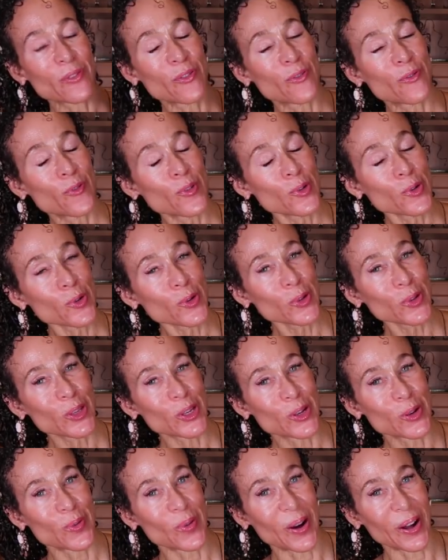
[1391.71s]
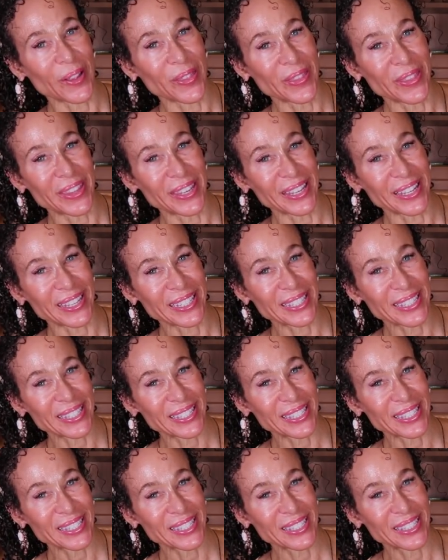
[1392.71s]
to fool you on
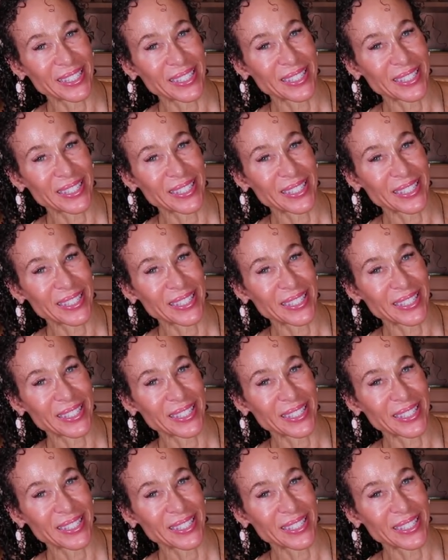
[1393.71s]
this.